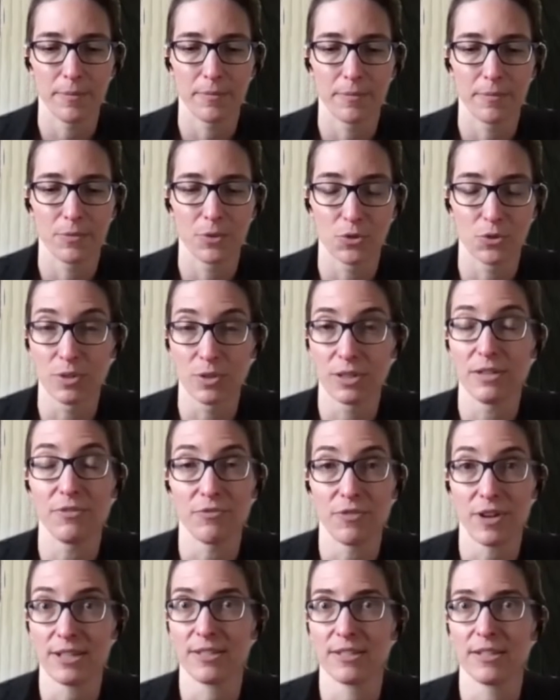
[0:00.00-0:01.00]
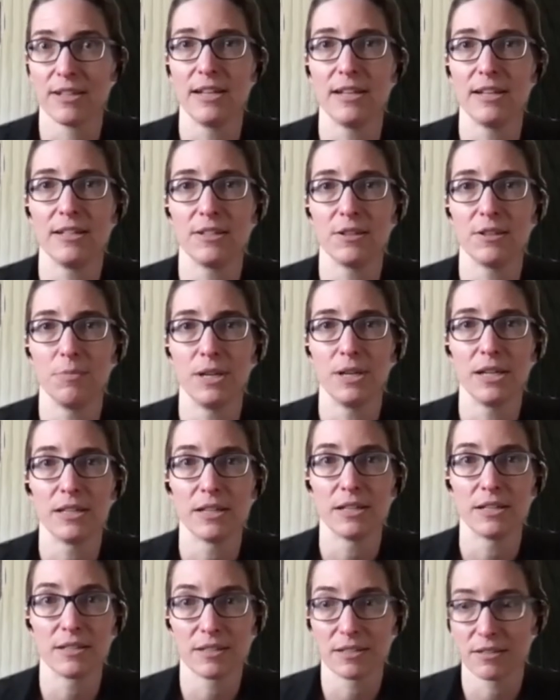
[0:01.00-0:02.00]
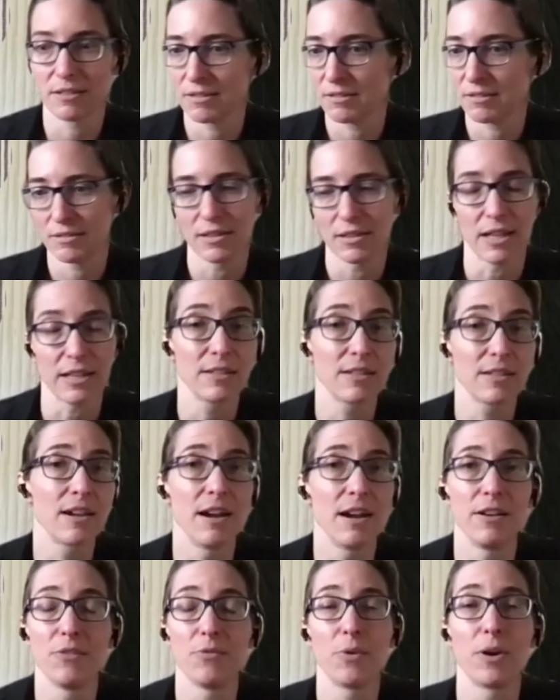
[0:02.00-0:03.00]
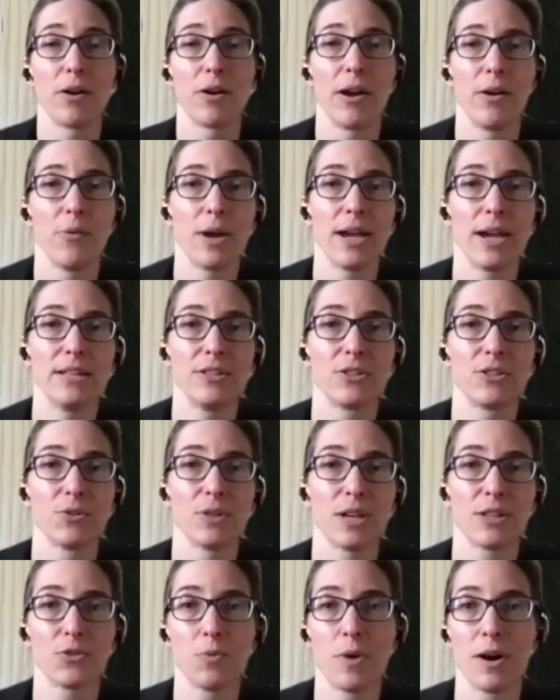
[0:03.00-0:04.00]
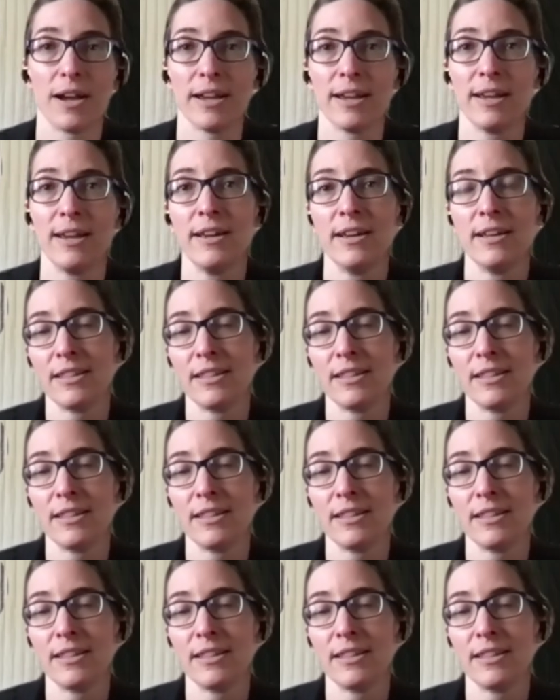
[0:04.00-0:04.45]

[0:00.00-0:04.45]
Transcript: was really fascinating to me and that's that's kind of where i went so that's why